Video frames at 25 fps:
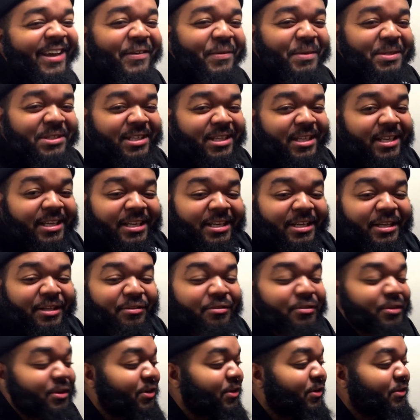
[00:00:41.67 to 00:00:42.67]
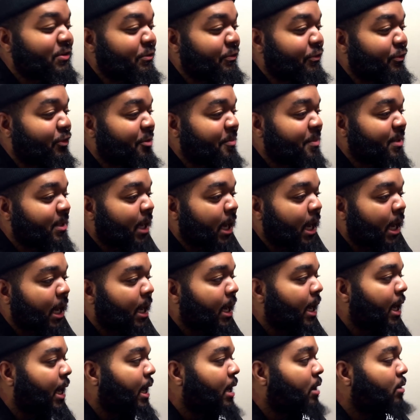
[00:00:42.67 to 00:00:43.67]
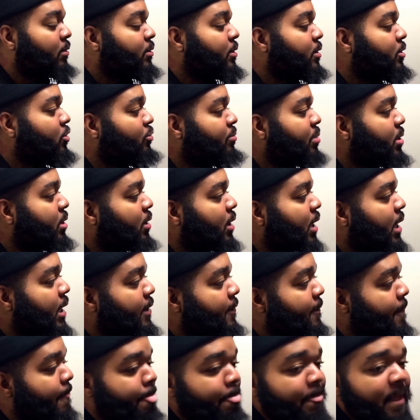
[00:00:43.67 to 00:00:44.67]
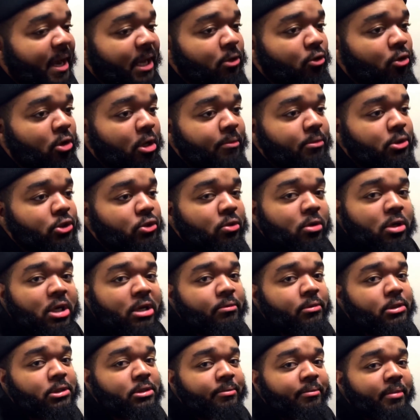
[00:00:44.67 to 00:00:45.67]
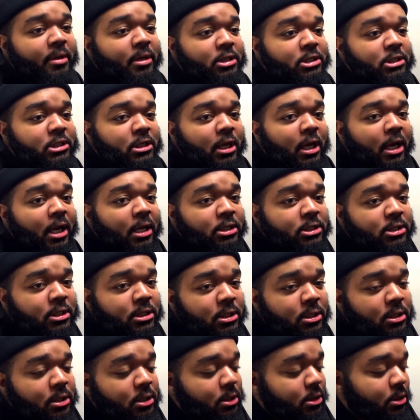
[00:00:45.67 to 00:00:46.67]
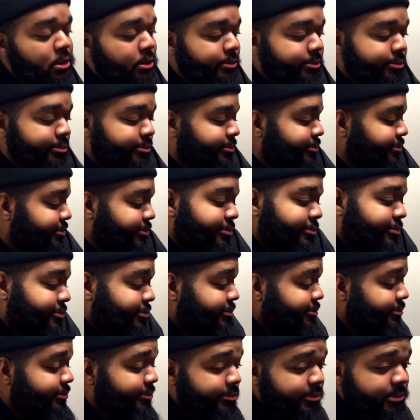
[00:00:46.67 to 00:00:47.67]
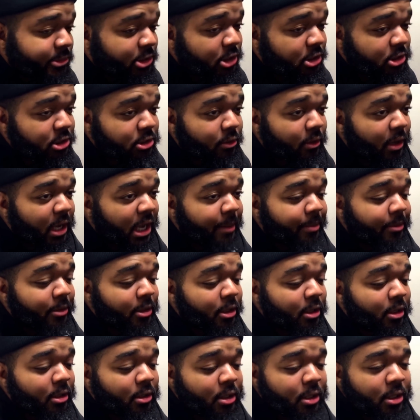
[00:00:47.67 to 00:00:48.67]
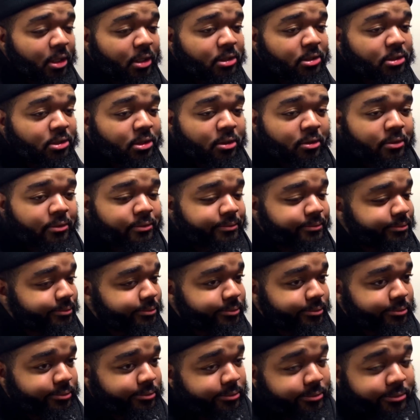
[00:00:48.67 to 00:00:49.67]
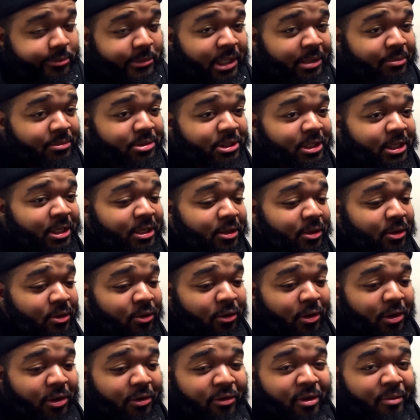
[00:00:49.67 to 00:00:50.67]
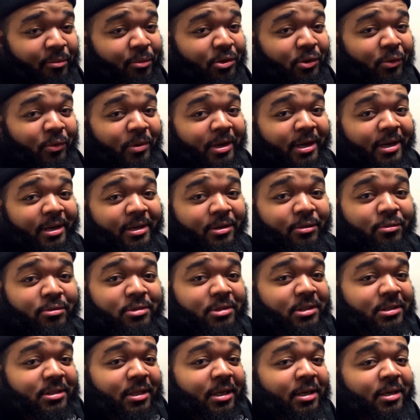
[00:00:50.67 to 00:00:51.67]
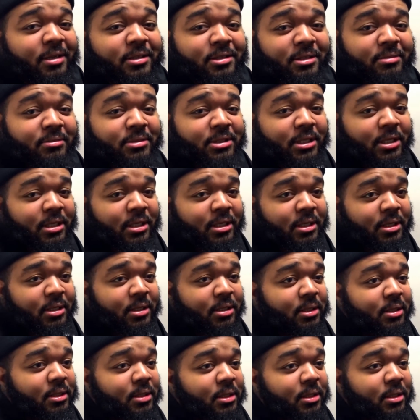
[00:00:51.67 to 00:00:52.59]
it was a clean 3 0 You feel me? I, I don't know, bro. Like, I thought he was going to come with some better shit, honestly just so happened that he didn't. So, you know what I'm saying? The cookie crumbled the way it usually does, you know what I'm saying?